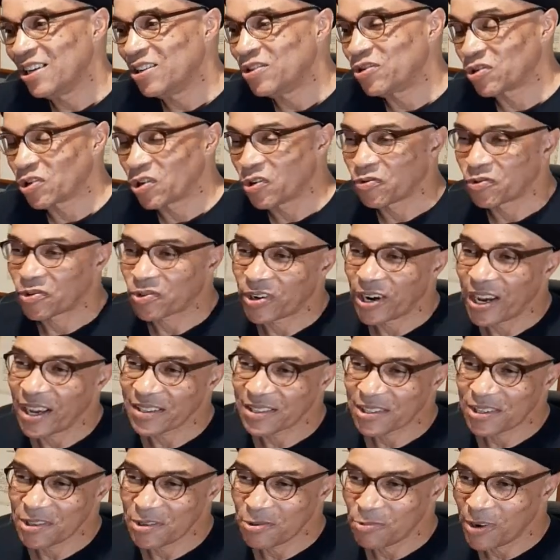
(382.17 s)
drove her out
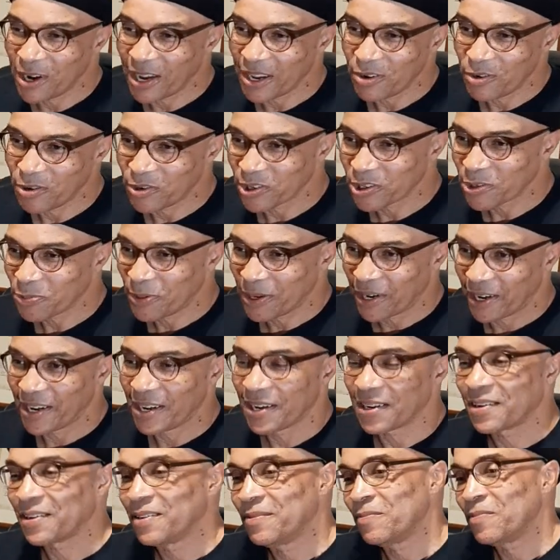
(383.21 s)
to the White Horse
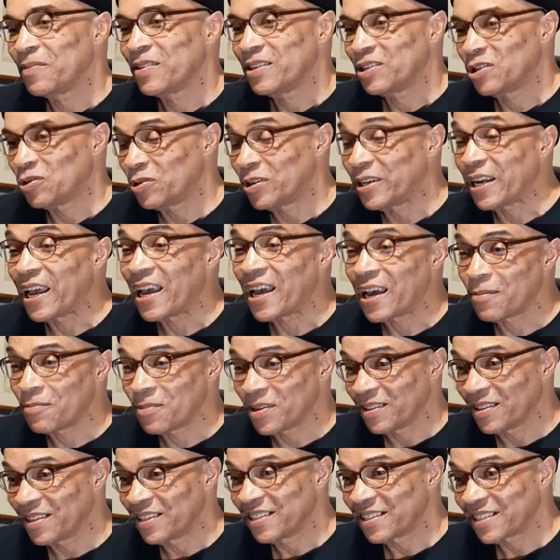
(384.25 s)
Pike to an
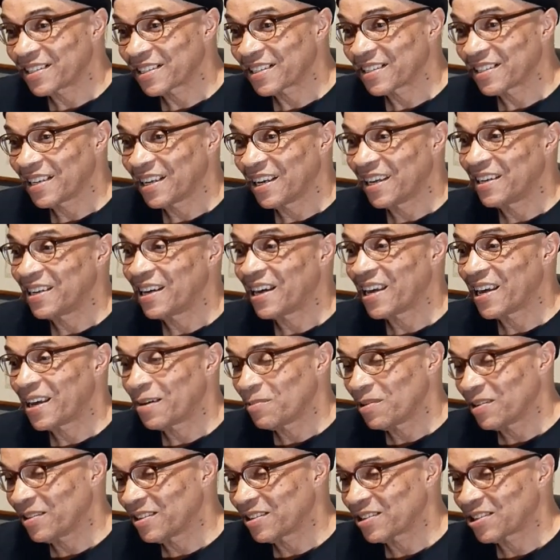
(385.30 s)
ambulance, and an
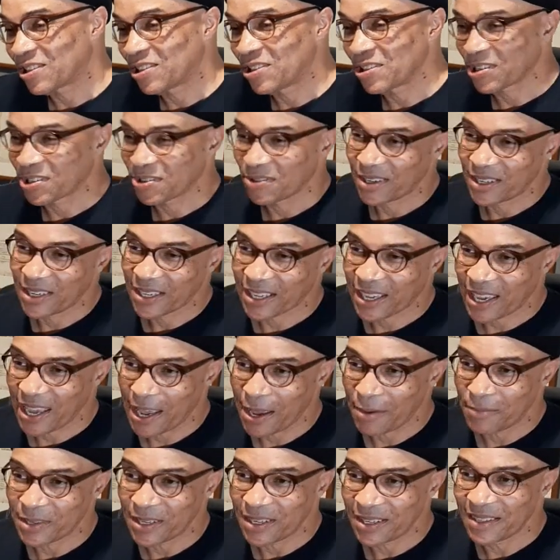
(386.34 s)
ambulance took her into
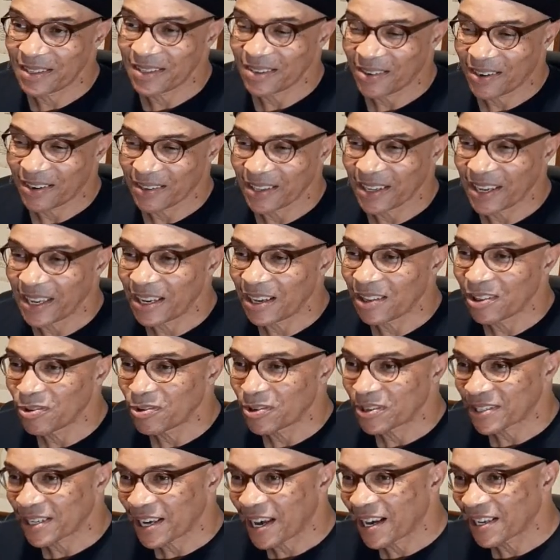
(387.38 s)
Camden, Our Lady of
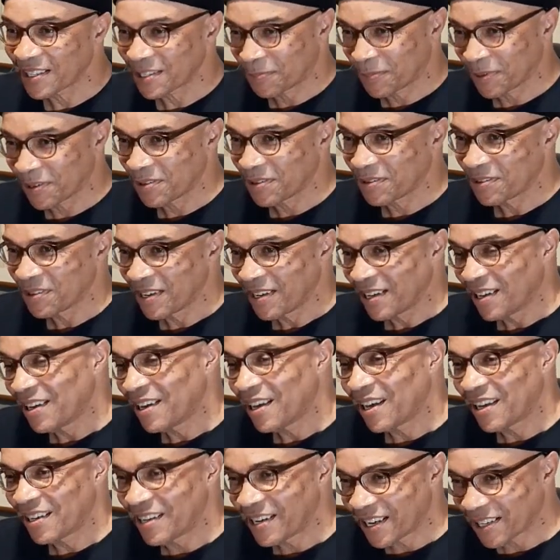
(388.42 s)
Lourdes Hospital,
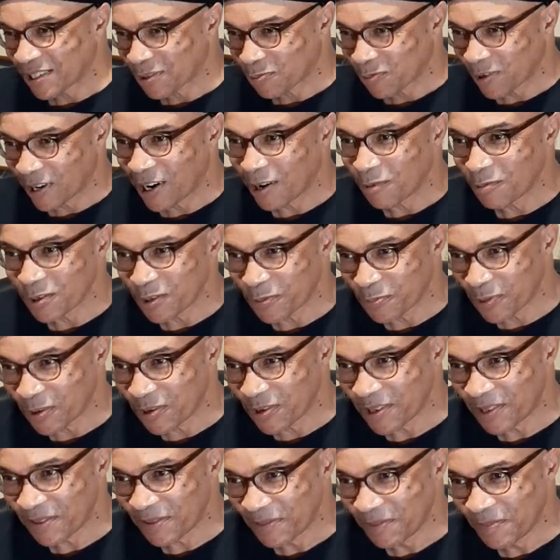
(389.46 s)
and that's where I was
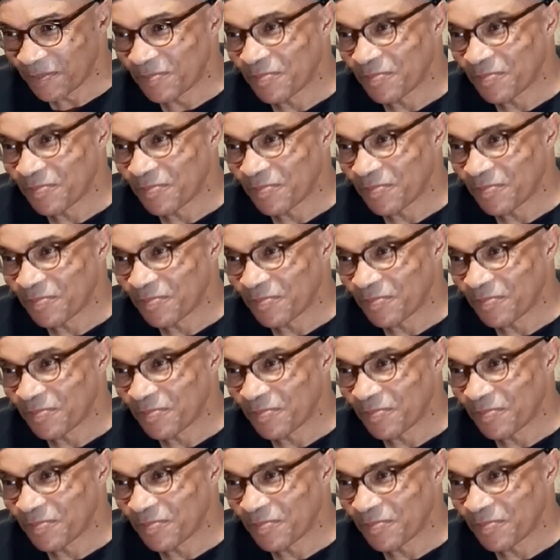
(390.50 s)
born.